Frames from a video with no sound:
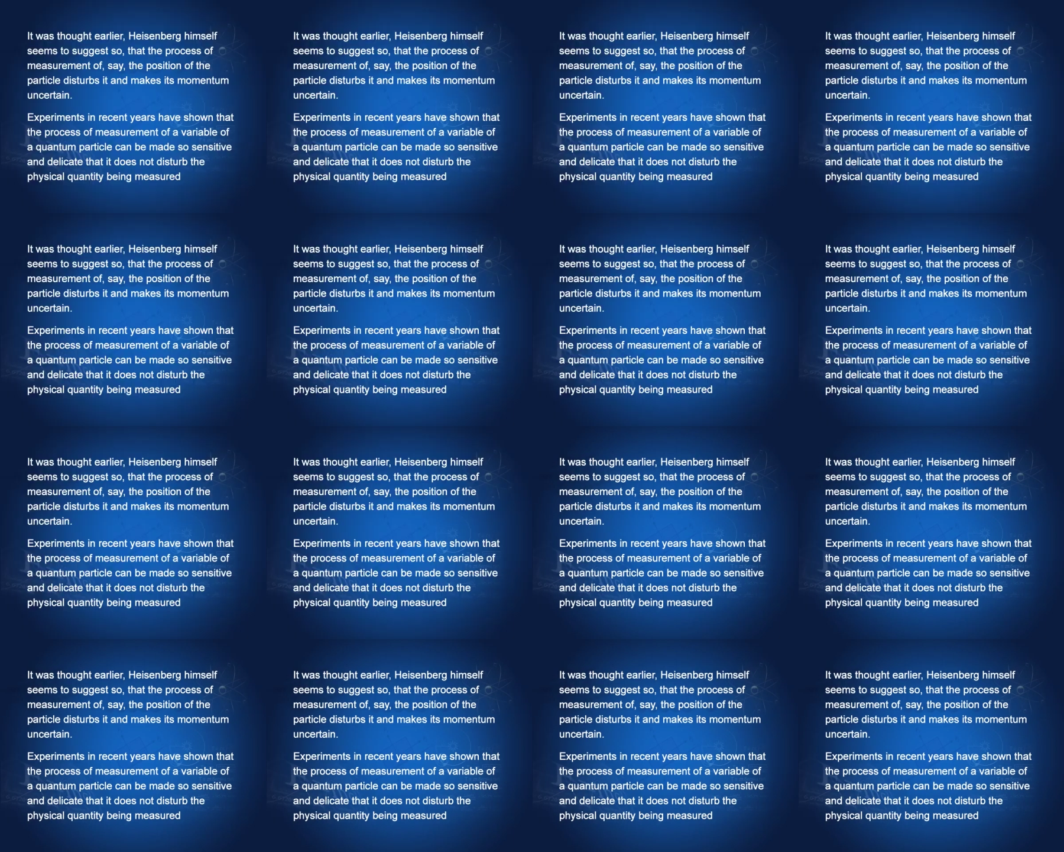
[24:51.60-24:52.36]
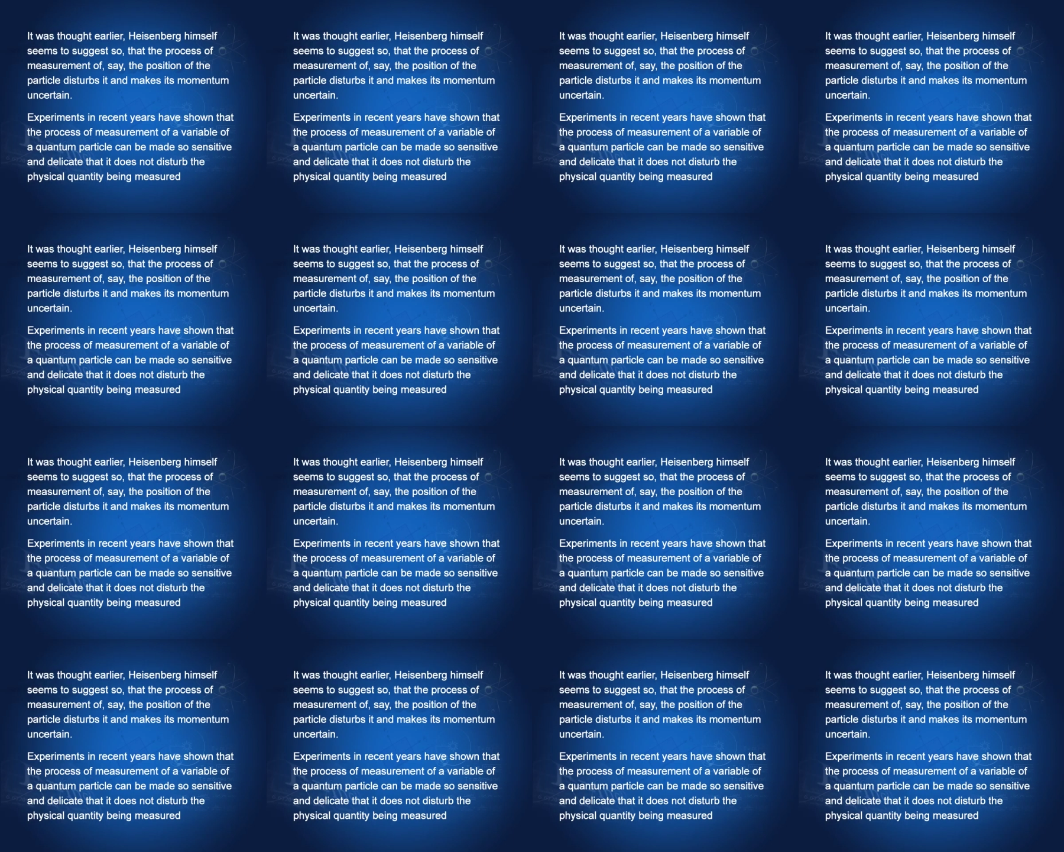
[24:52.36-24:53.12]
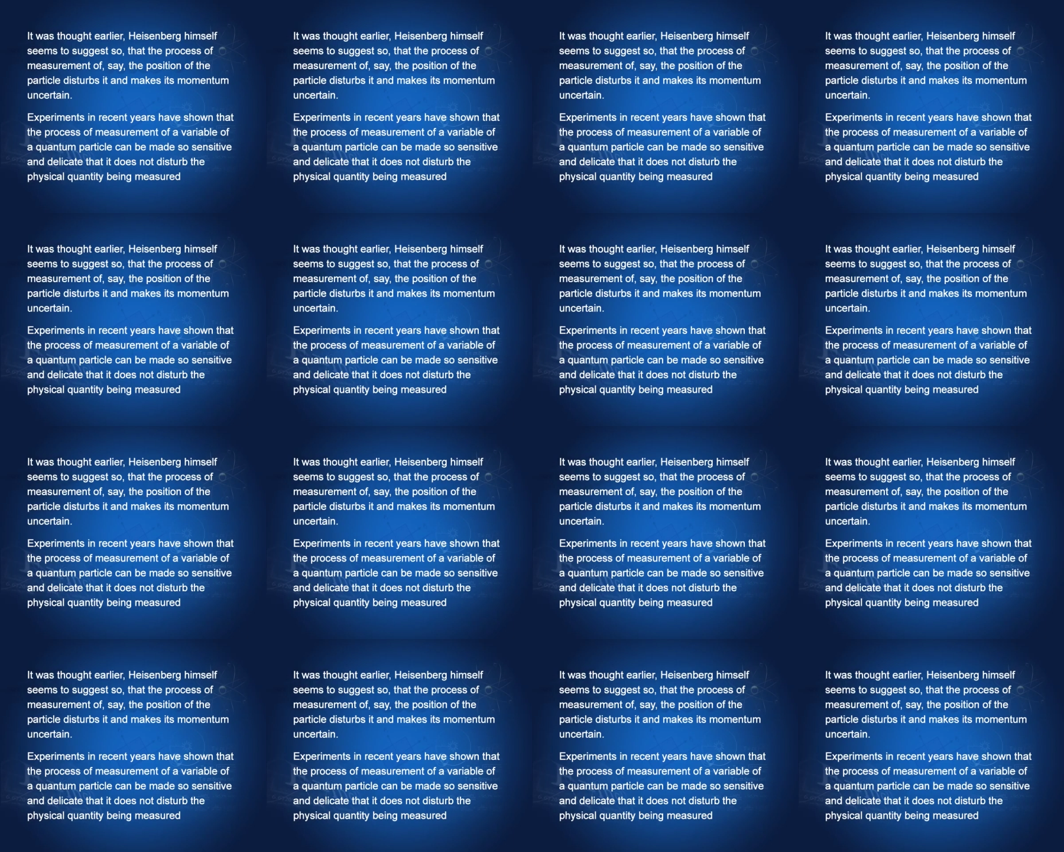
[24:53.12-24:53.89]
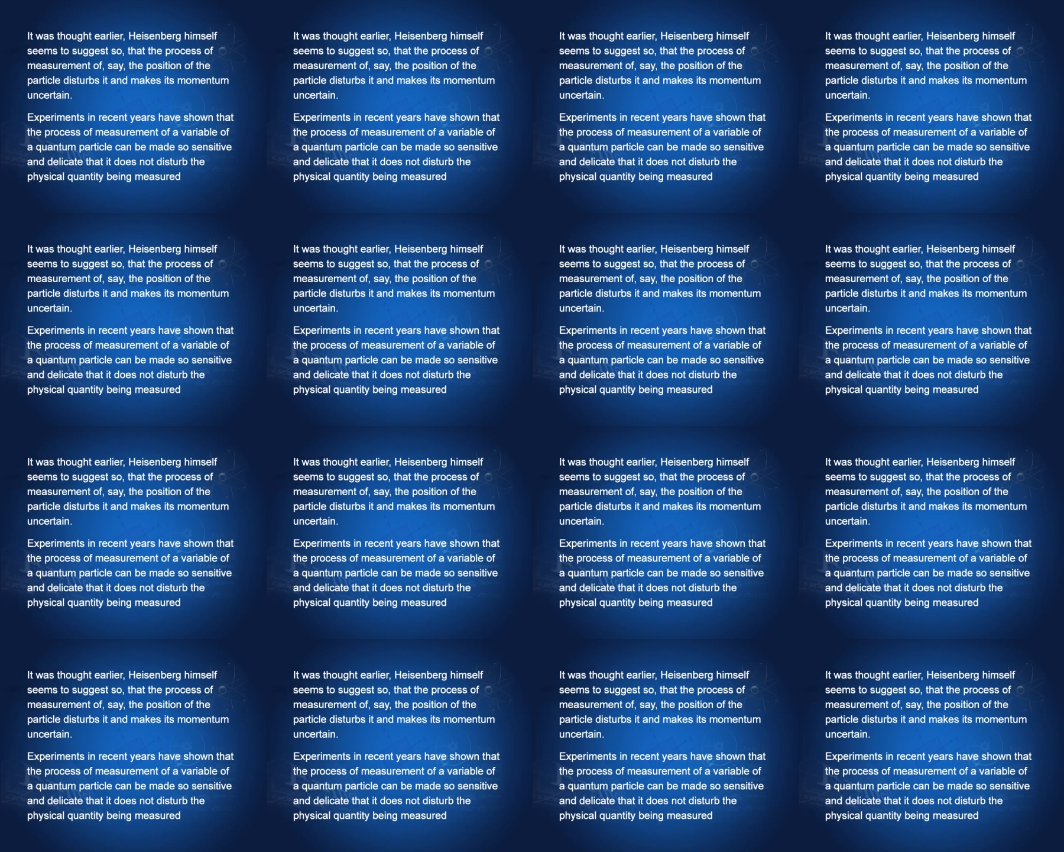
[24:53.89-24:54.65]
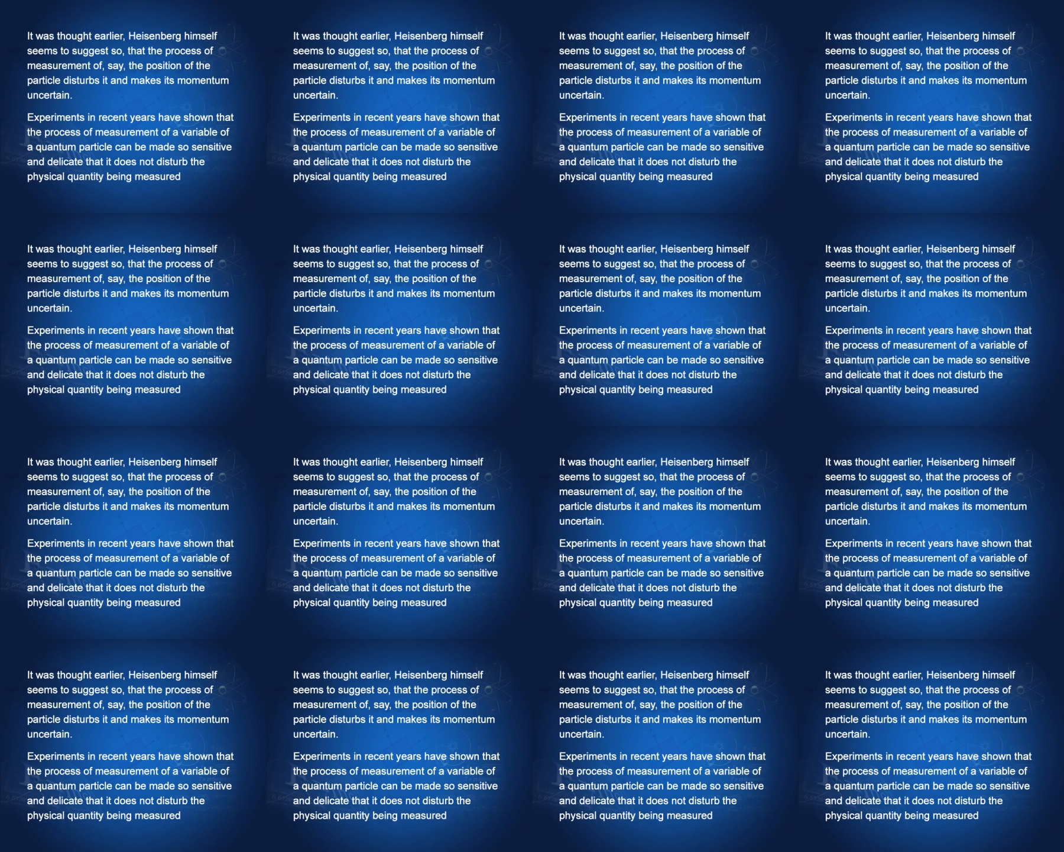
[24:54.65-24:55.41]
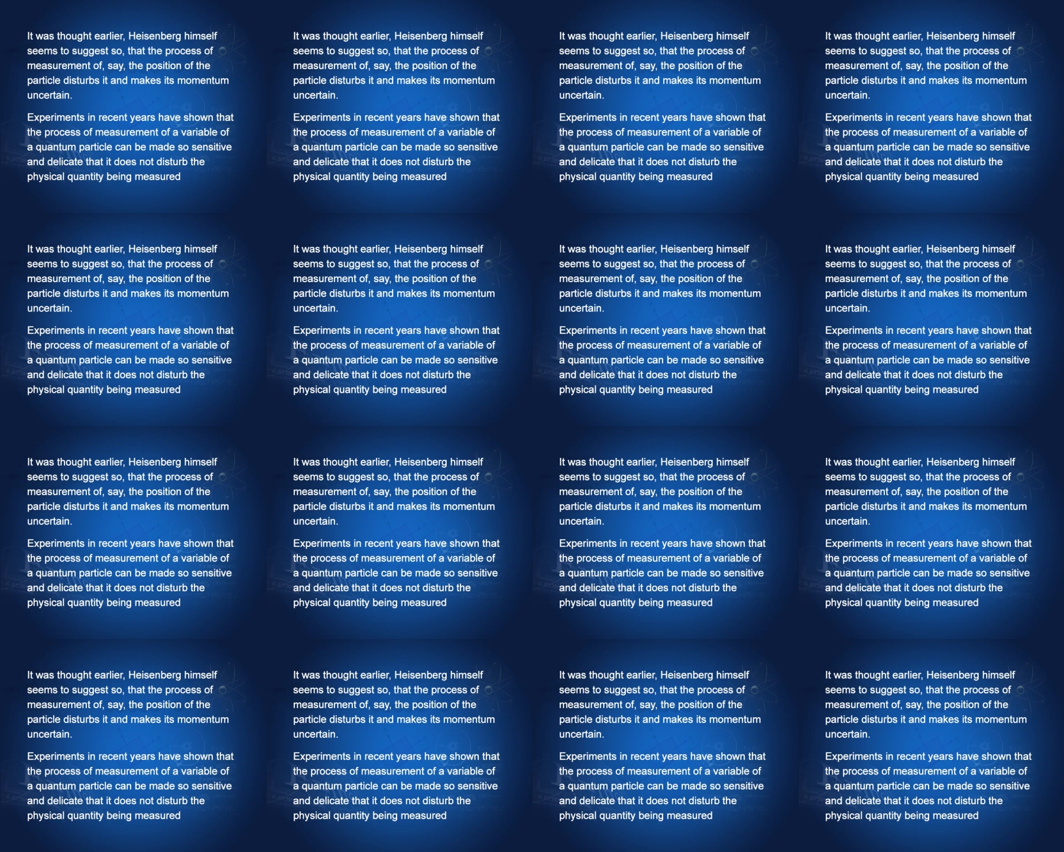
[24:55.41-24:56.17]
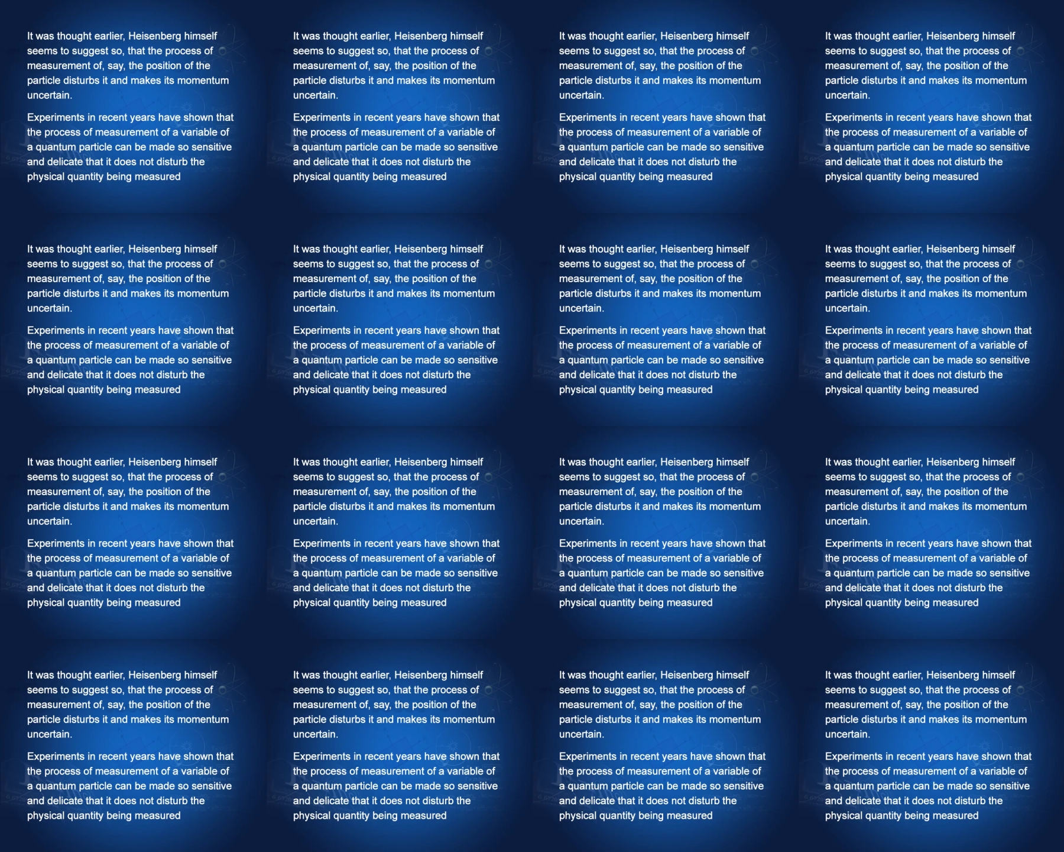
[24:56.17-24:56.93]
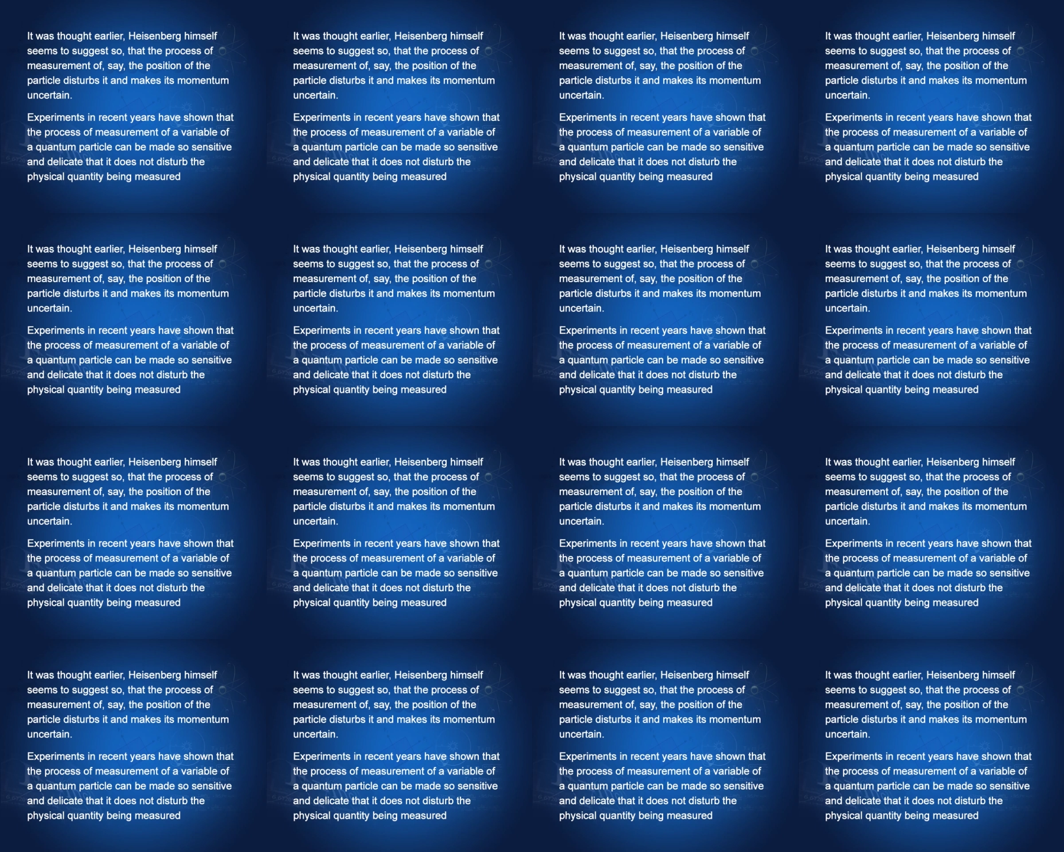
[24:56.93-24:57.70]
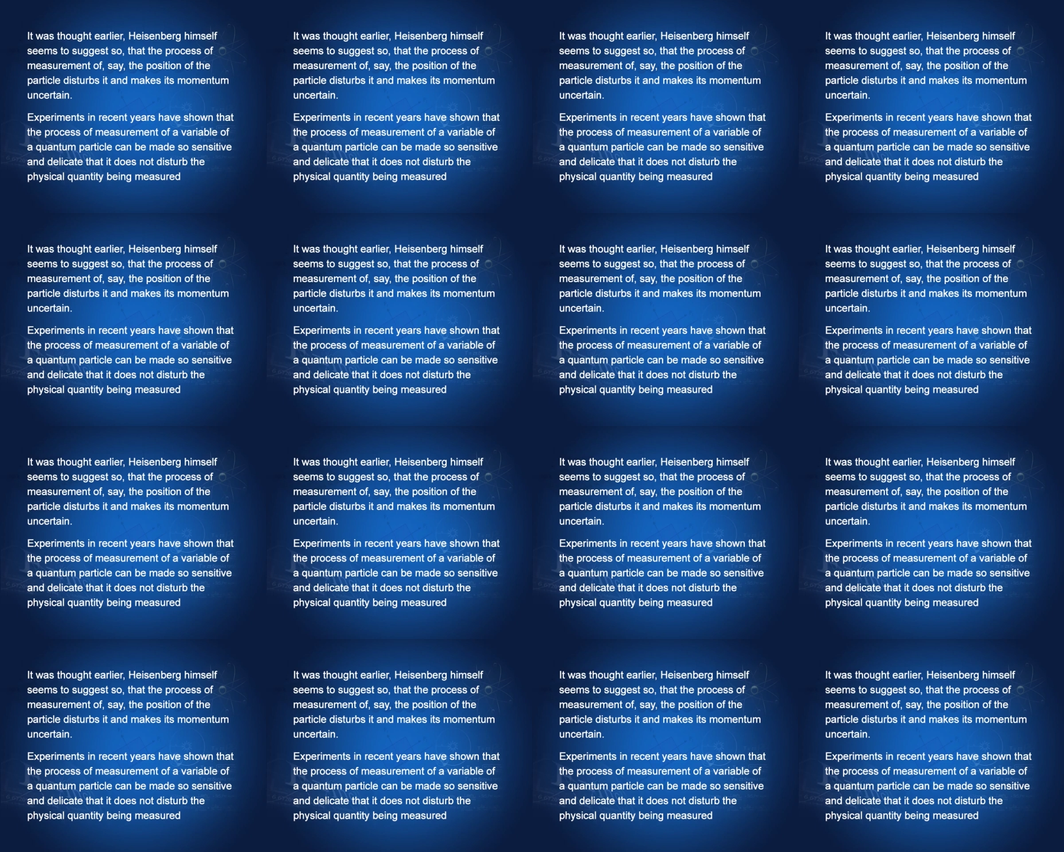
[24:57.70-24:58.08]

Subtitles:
[unreadable: no face in view]